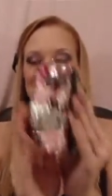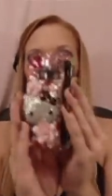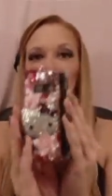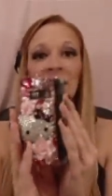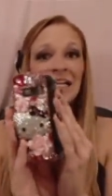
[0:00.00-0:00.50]

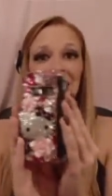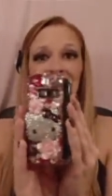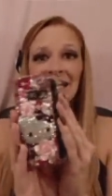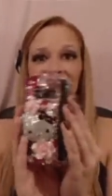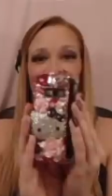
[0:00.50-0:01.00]
So
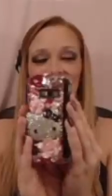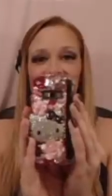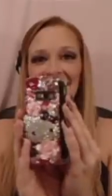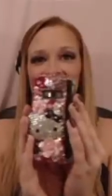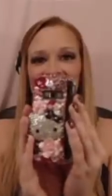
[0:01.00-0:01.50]
here it
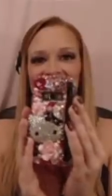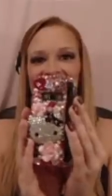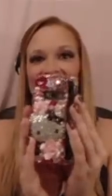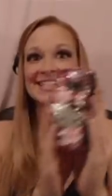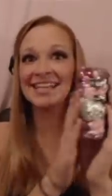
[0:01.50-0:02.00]
is.